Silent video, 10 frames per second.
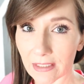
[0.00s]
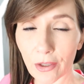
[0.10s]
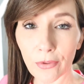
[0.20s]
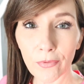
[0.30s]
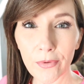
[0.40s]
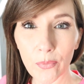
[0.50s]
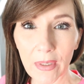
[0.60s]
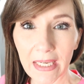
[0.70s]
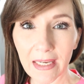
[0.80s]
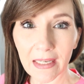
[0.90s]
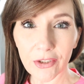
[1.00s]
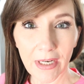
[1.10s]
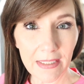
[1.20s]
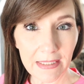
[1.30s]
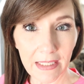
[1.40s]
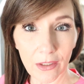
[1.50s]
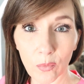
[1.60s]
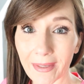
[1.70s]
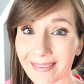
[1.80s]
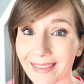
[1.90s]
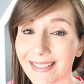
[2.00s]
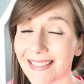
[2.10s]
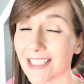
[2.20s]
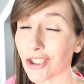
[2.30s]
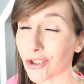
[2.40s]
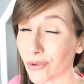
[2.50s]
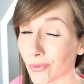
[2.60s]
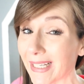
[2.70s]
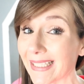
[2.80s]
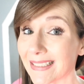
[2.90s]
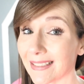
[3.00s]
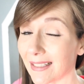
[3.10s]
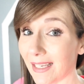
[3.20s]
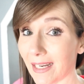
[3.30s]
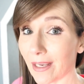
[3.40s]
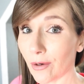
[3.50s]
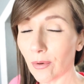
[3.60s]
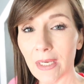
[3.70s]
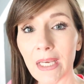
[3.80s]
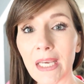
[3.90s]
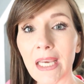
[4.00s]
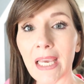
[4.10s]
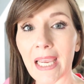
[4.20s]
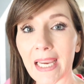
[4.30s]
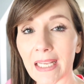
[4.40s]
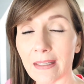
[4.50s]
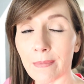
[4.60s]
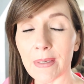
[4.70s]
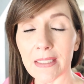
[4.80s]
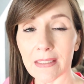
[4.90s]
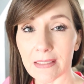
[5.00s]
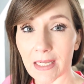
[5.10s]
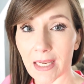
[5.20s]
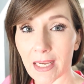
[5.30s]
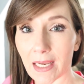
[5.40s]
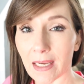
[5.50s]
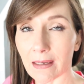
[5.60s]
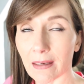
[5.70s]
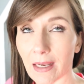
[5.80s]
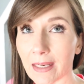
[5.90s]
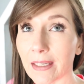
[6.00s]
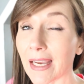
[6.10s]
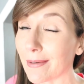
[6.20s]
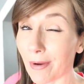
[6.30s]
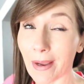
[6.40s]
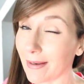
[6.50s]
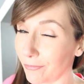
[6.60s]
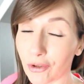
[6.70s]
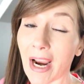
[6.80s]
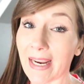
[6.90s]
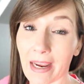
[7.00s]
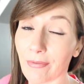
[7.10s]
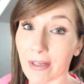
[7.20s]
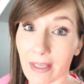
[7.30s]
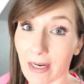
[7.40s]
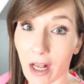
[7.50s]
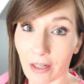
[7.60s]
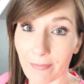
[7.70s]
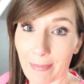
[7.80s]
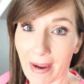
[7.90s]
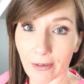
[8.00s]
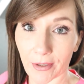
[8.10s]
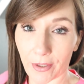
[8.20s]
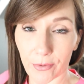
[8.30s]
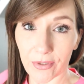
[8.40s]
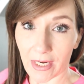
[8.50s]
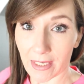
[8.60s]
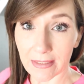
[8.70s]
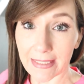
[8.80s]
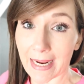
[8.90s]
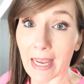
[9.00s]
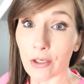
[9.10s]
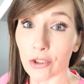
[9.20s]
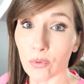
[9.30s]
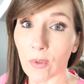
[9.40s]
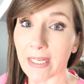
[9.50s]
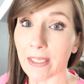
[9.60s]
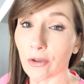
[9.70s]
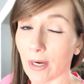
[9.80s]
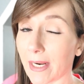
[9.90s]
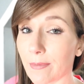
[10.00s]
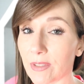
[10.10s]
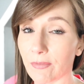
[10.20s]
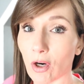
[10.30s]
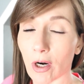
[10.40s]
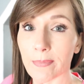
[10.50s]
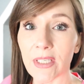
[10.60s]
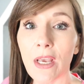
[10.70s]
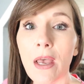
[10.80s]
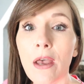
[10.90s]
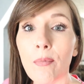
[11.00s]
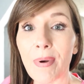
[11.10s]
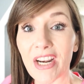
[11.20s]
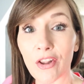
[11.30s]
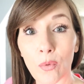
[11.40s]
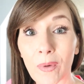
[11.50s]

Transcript: So through the week, I try to stick with strict keto and that means I stay, I, I, I, track everything, all of my macros and stay under 20 grams of carbs. But on the